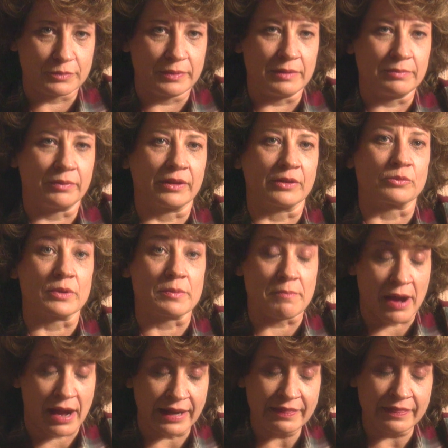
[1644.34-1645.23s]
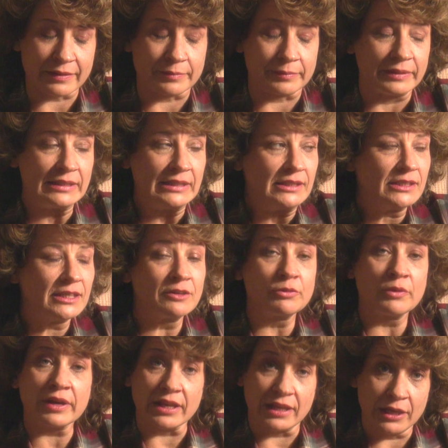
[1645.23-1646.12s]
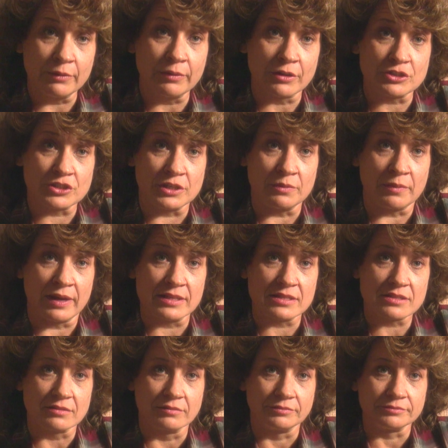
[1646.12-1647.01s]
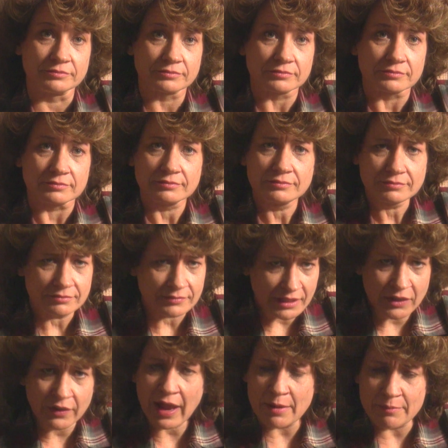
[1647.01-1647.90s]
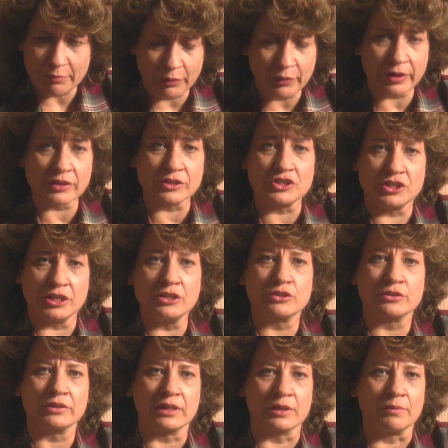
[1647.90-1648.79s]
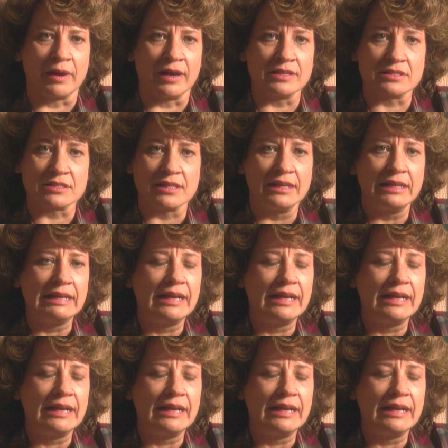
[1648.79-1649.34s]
to people and remind them of what a hero she was and how important she truly was.